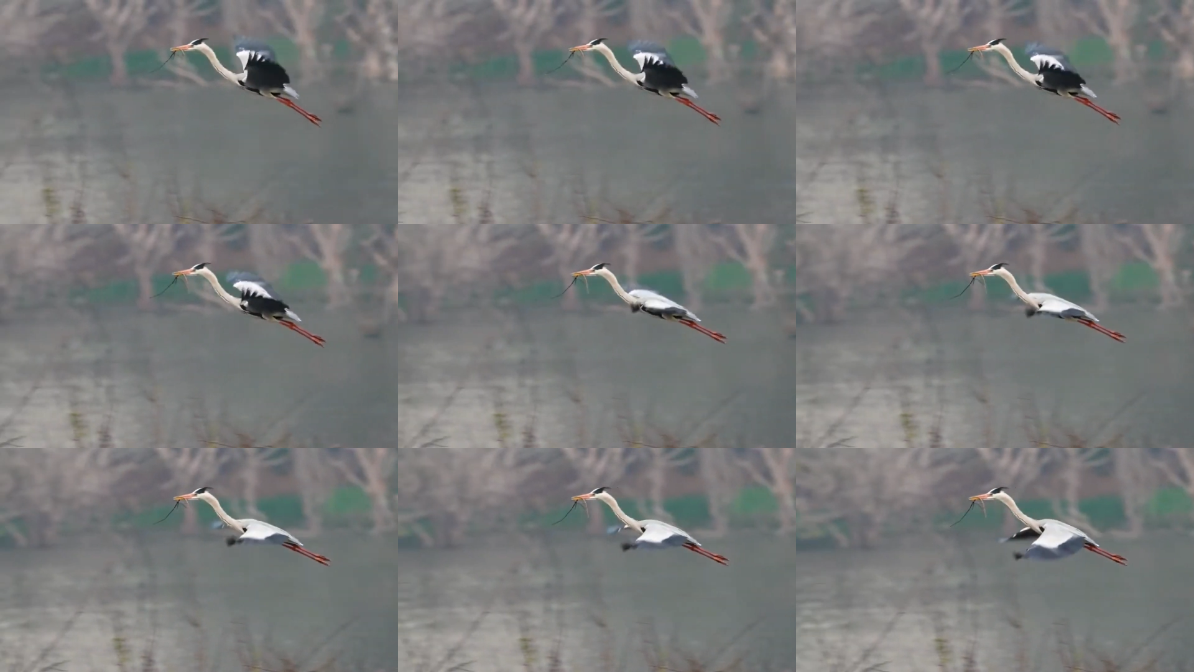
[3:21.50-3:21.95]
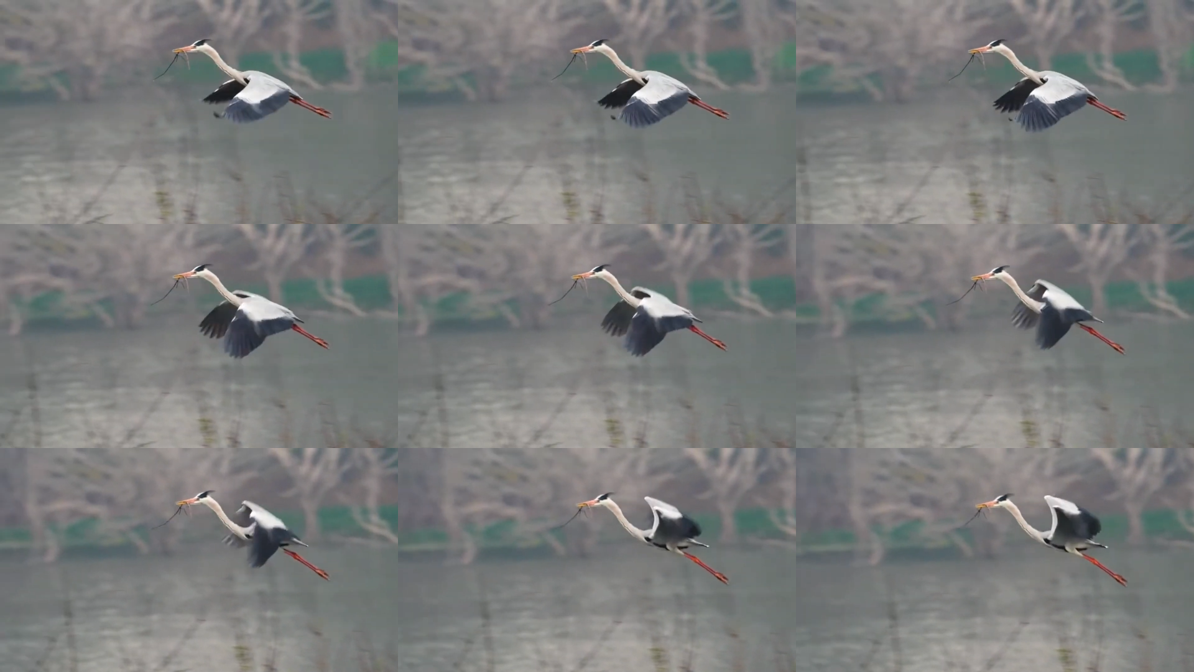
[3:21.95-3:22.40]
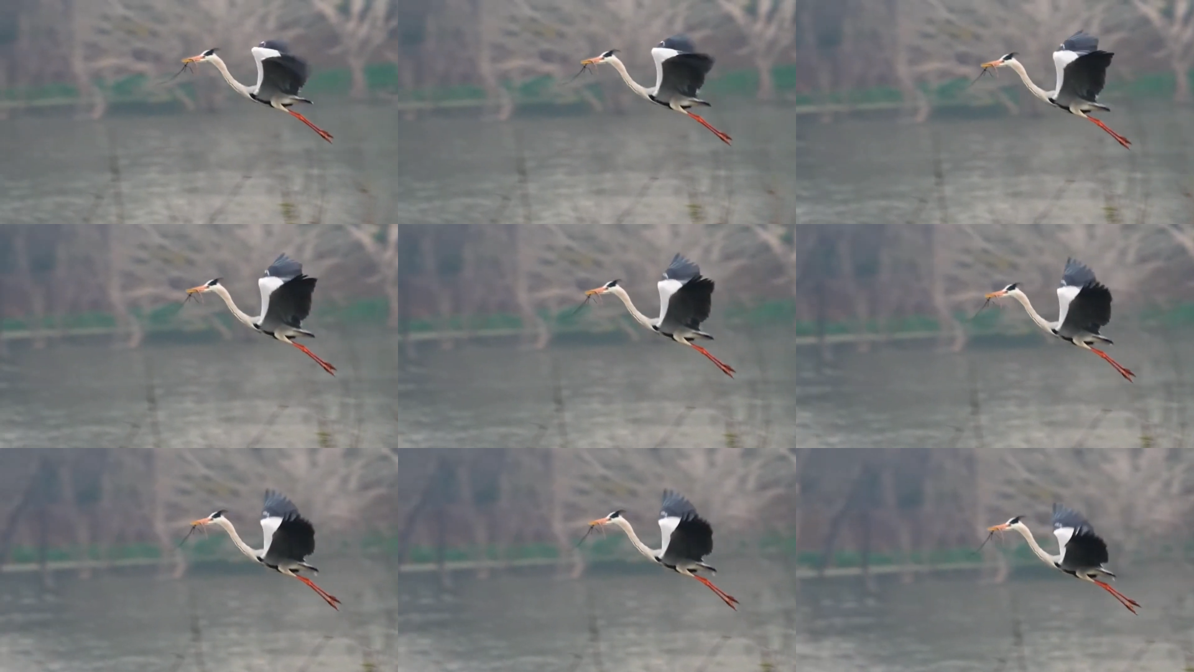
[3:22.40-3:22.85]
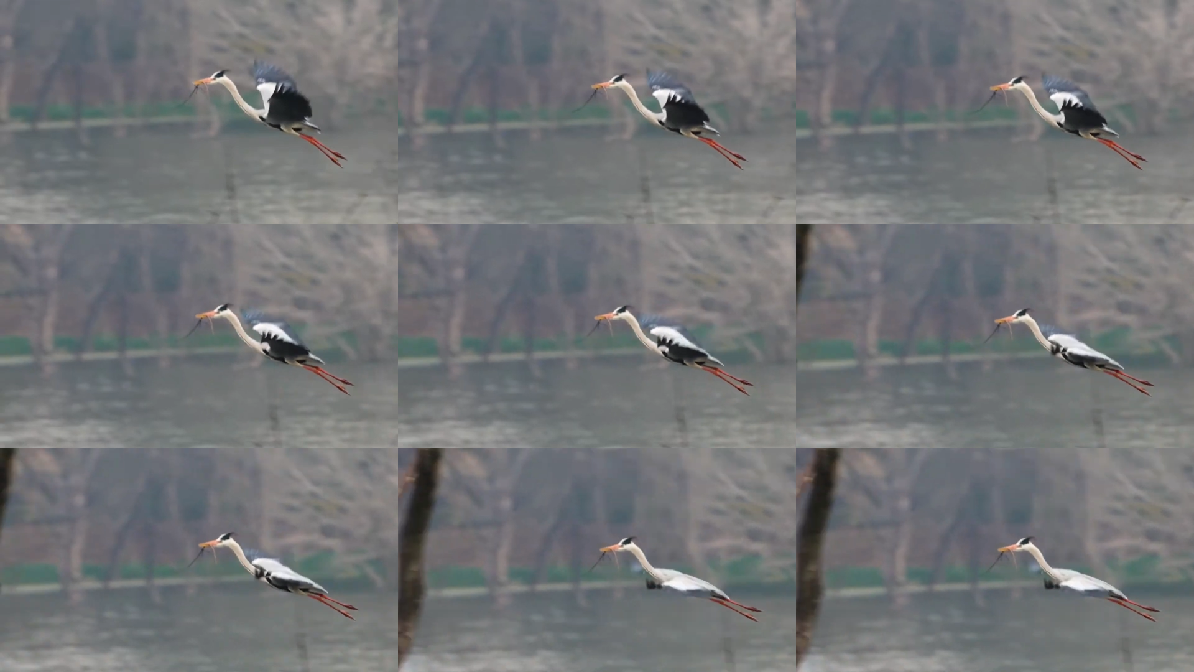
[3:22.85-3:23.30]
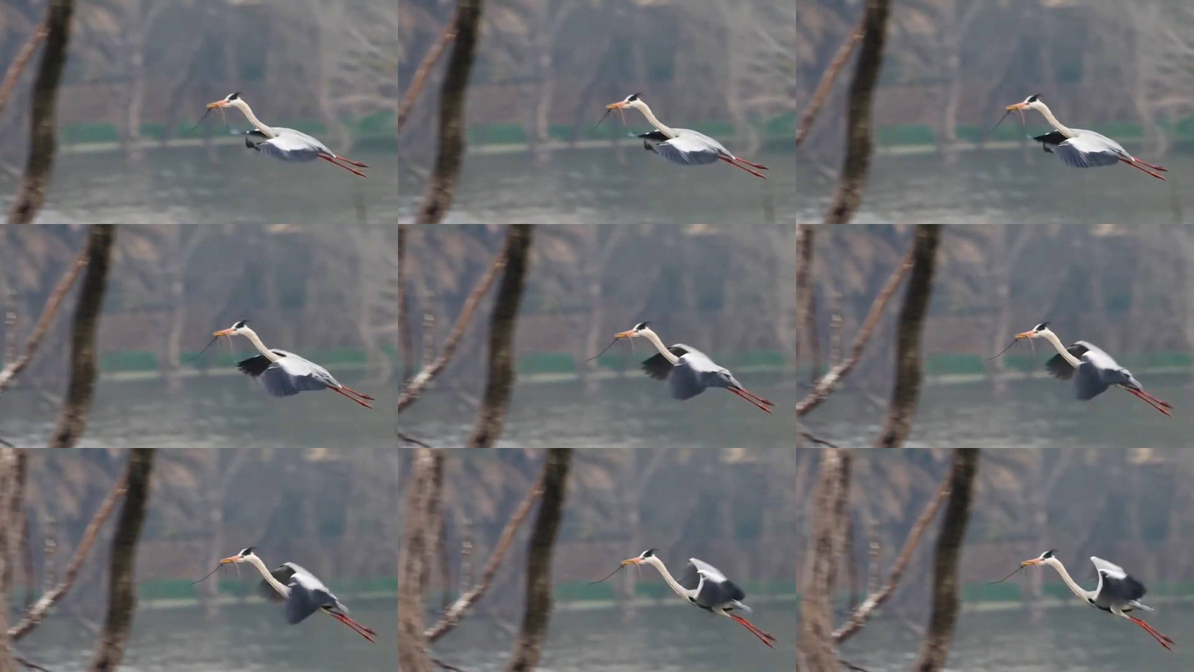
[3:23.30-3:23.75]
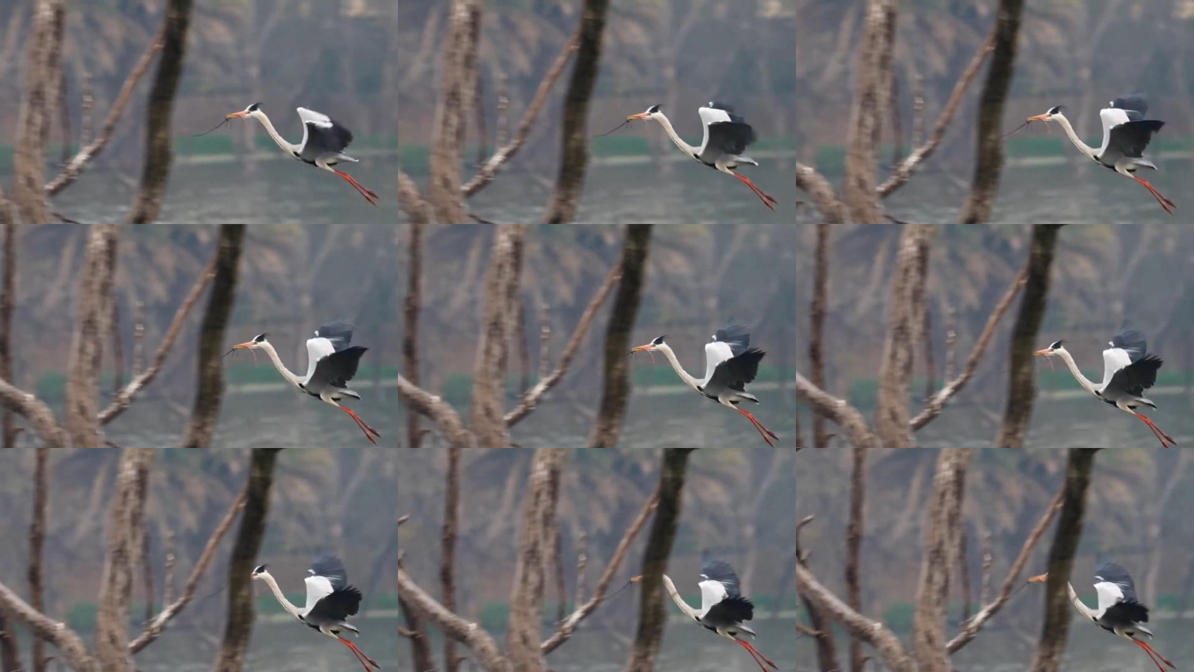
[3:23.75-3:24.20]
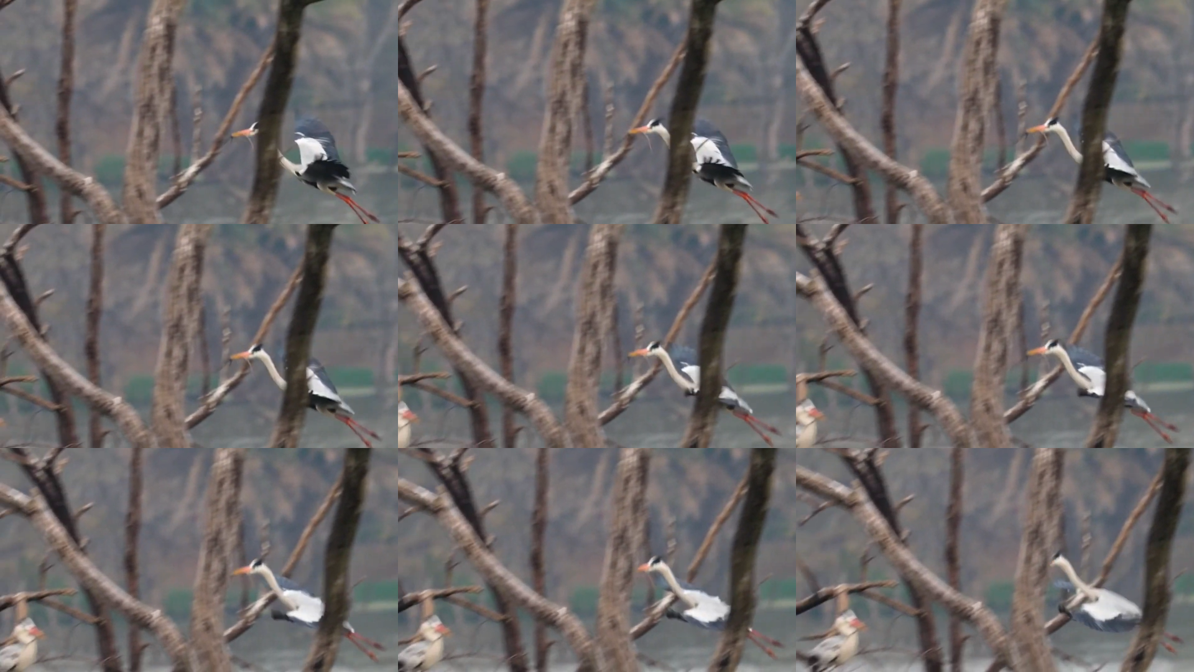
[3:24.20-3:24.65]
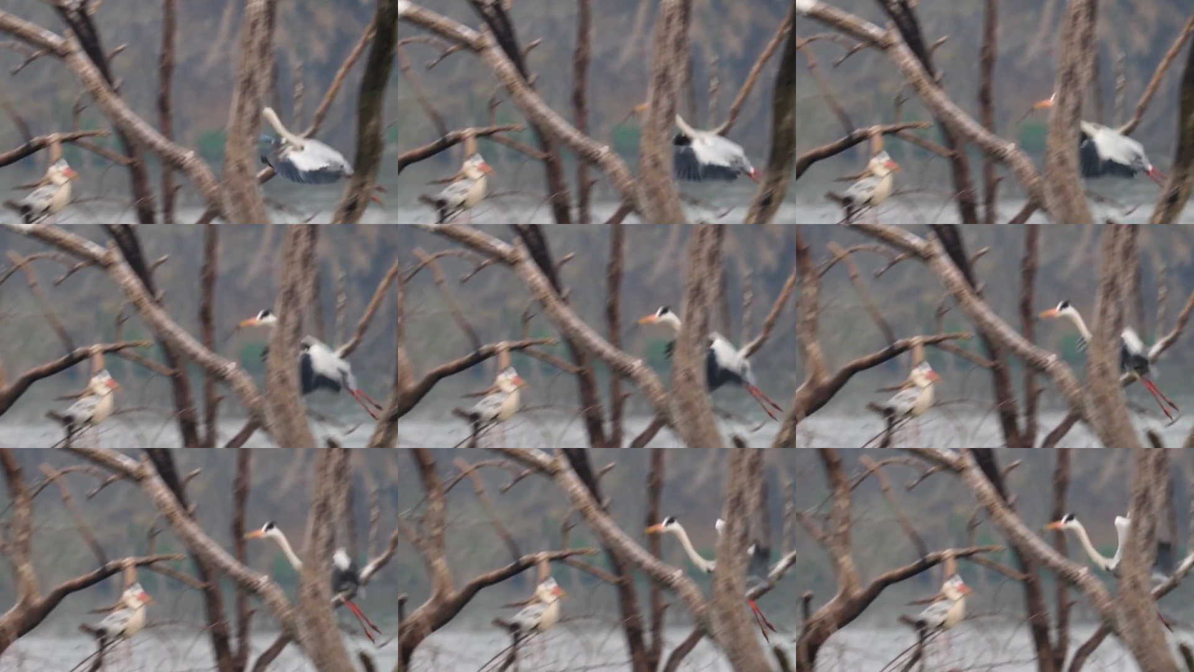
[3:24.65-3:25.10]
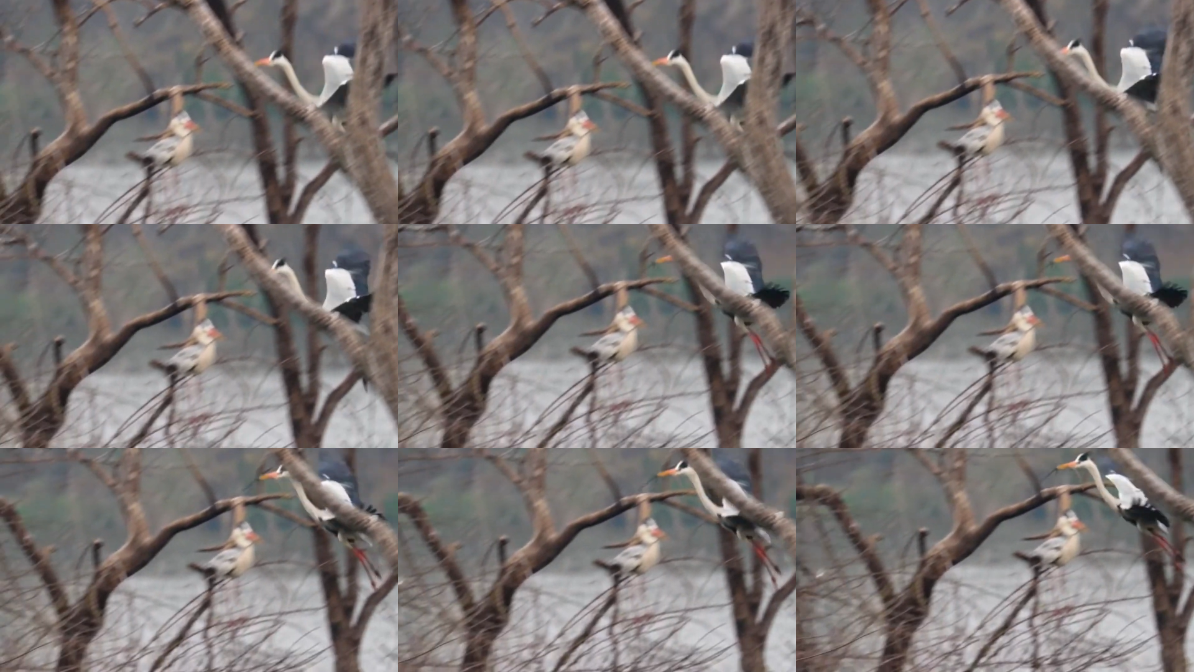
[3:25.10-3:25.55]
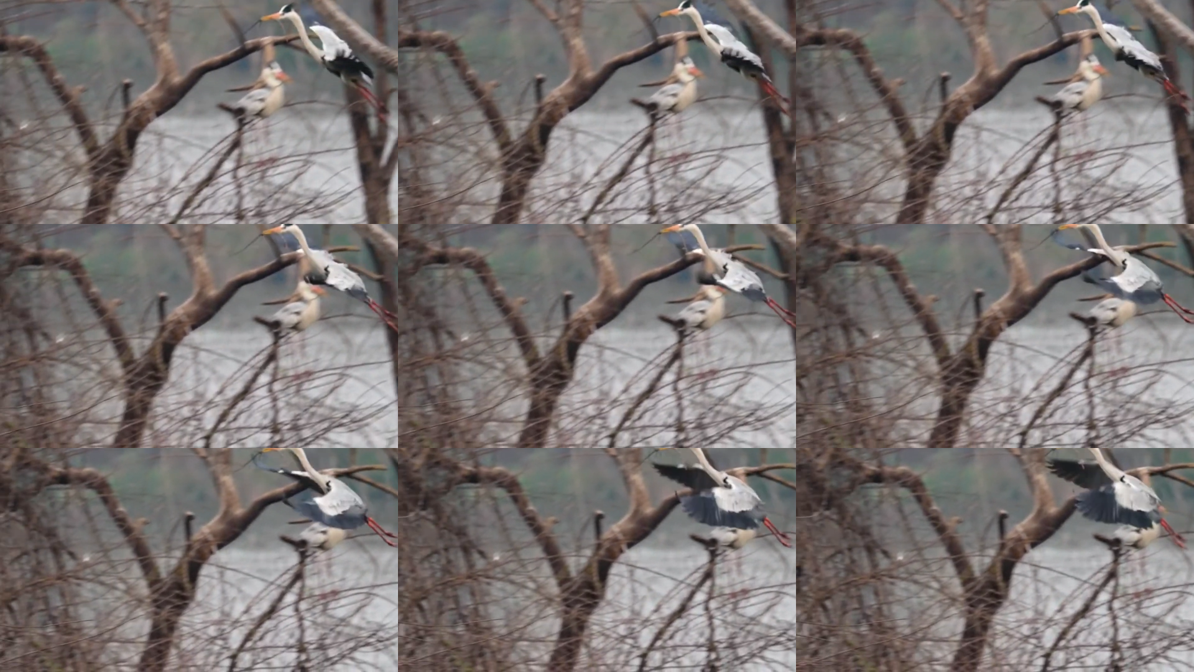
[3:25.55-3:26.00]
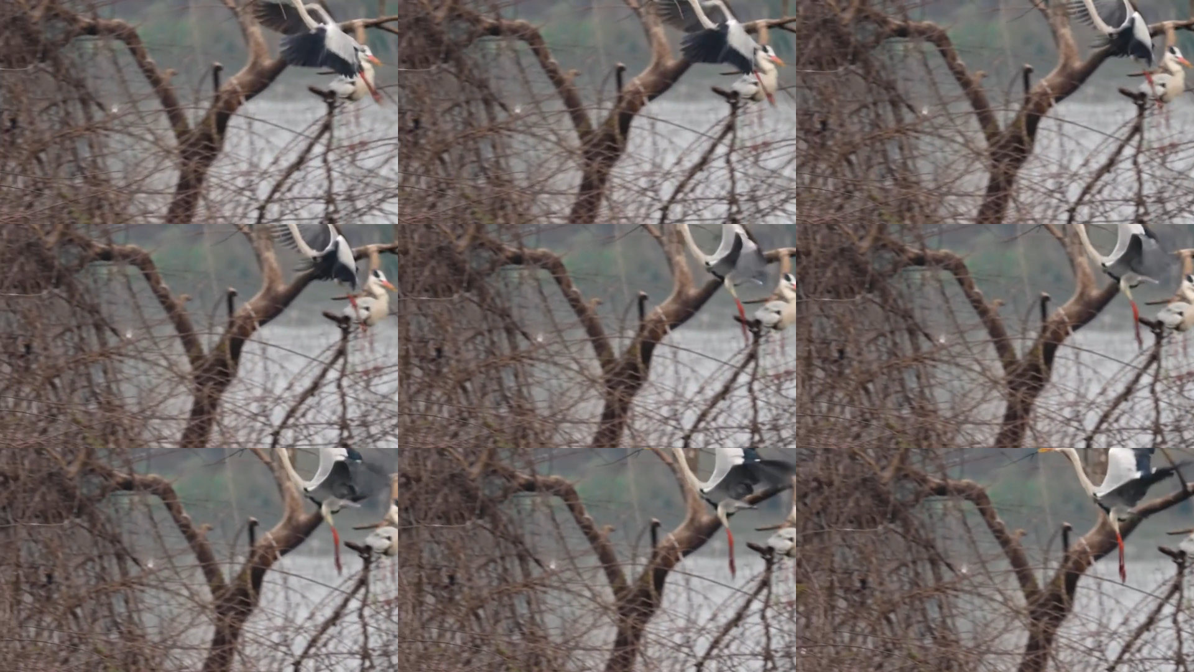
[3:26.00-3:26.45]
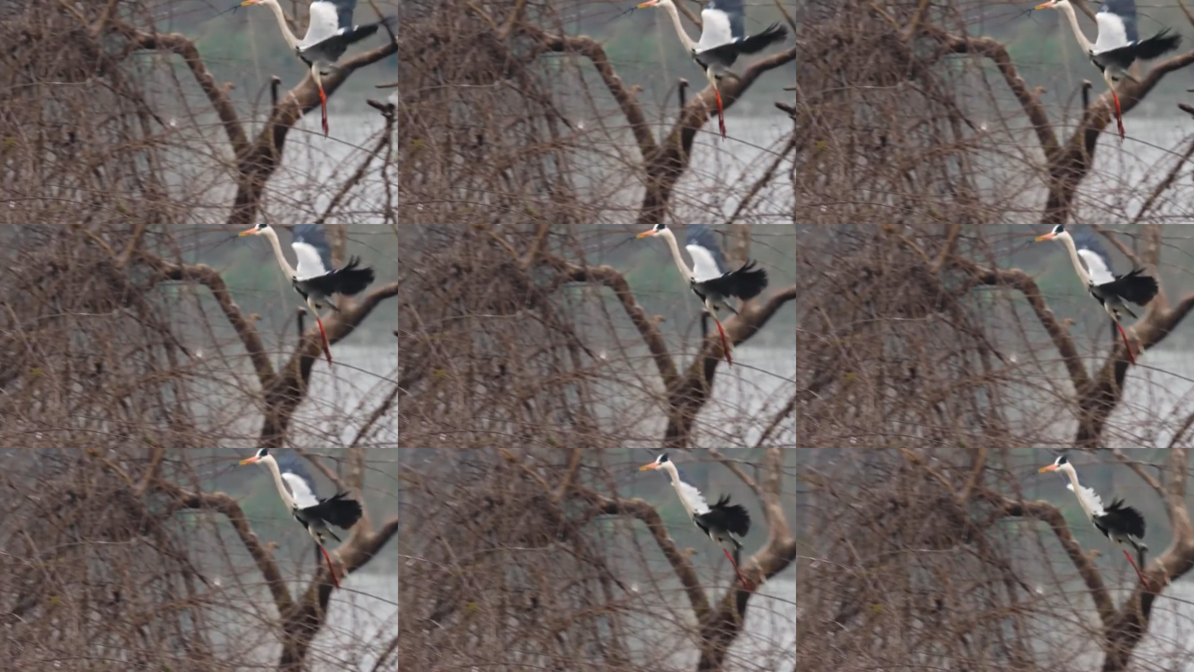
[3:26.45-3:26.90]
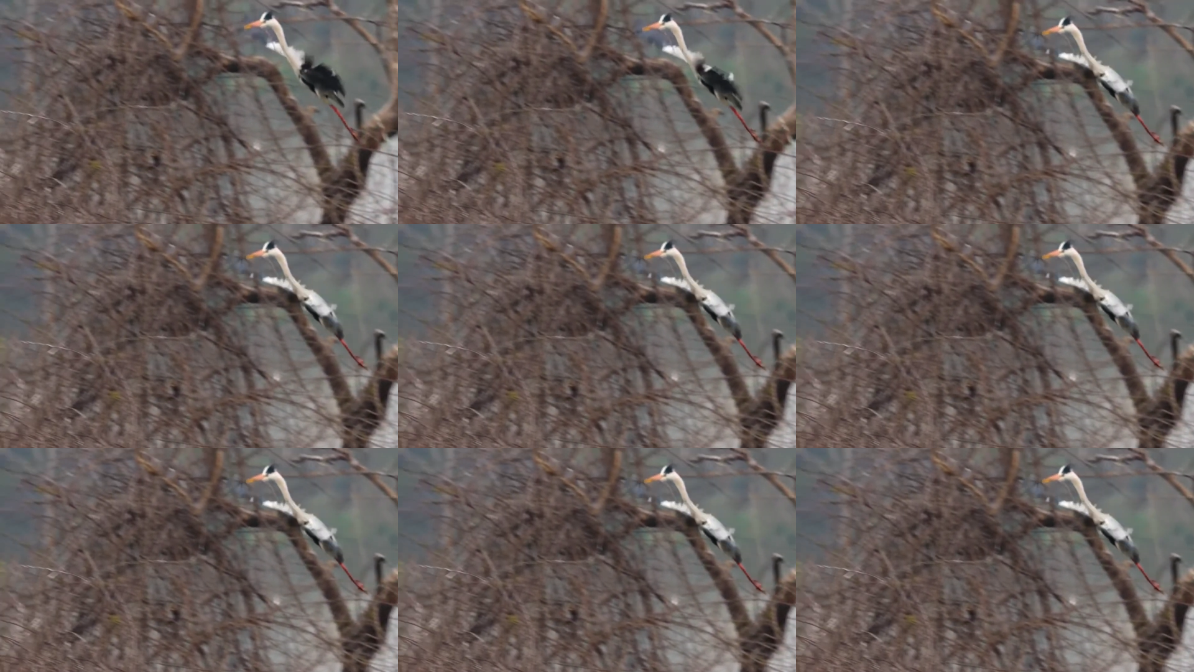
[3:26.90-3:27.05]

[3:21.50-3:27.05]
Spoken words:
No face is visible, so there are no lips to read.